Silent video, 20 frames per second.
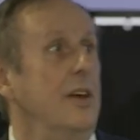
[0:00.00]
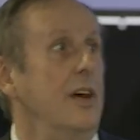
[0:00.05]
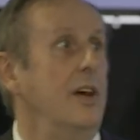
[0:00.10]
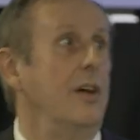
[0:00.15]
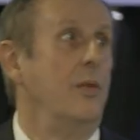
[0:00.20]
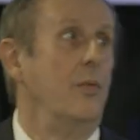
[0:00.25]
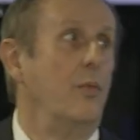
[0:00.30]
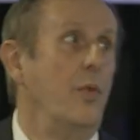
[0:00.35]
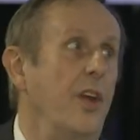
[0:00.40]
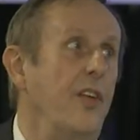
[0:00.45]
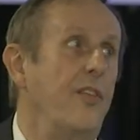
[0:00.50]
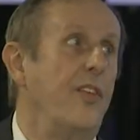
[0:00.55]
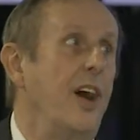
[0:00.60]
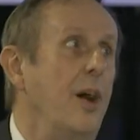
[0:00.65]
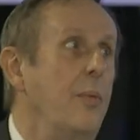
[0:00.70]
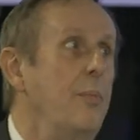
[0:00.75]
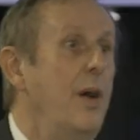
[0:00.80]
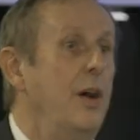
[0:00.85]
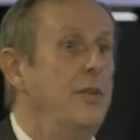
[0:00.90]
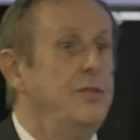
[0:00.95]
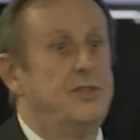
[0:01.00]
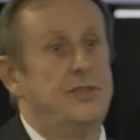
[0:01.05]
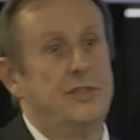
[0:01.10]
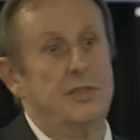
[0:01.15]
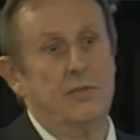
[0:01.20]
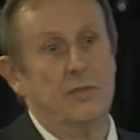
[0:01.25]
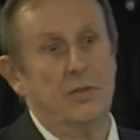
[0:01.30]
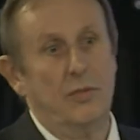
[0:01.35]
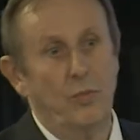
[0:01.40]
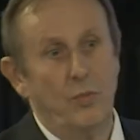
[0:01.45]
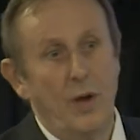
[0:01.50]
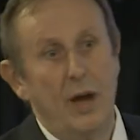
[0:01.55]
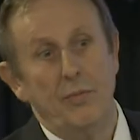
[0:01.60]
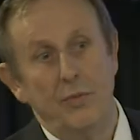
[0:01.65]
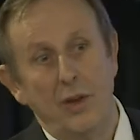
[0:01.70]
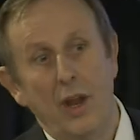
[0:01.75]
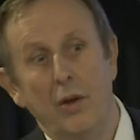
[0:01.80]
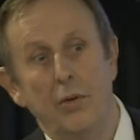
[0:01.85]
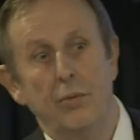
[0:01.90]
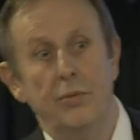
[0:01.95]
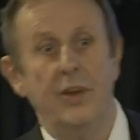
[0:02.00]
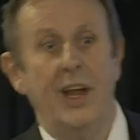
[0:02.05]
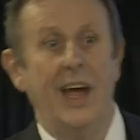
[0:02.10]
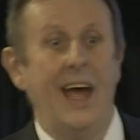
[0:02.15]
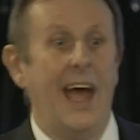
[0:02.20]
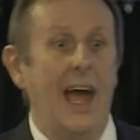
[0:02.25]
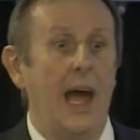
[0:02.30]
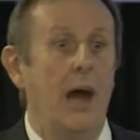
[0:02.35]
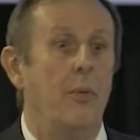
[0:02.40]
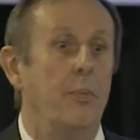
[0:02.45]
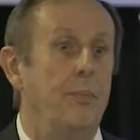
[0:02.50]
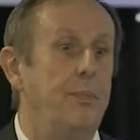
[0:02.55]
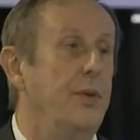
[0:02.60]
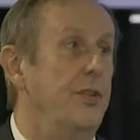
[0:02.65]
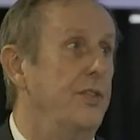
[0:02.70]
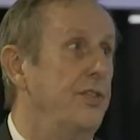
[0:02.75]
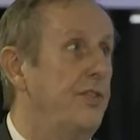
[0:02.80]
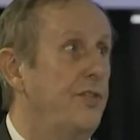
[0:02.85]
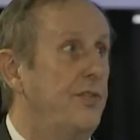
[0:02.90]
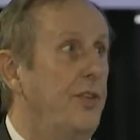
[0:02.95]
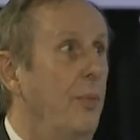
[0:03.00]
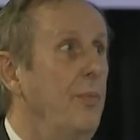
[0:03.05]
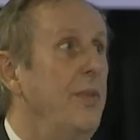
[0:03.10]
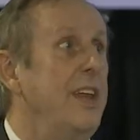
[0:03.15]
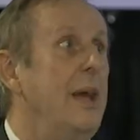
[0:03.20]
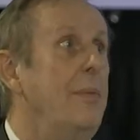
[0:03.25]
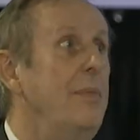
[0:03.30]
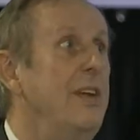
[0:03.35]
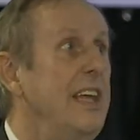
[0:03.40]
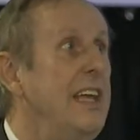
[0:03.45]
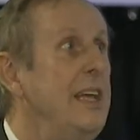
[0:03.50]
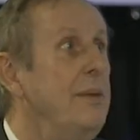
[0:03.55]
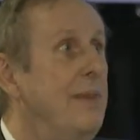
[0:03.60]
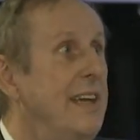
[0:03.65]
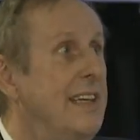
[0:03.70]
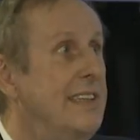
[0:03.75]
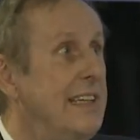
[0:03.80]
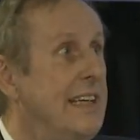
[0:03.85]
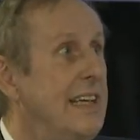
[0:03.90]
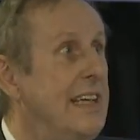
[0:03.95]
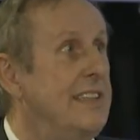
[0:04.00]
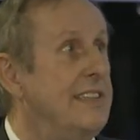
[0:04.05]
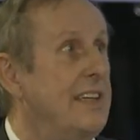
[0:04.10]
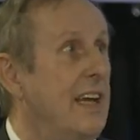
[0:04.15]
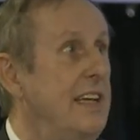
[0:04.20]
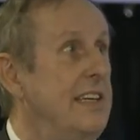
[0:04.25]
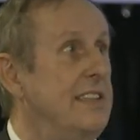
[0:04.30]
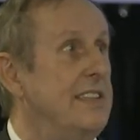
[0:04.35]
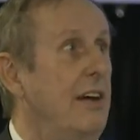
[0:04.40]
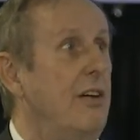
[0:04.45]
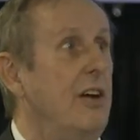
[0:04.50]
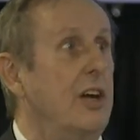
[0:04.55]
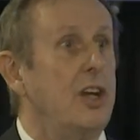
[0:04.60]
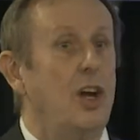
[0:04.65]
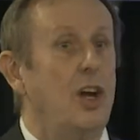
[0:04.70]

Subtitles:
one of our most well-known outputs from the M&E meeting is our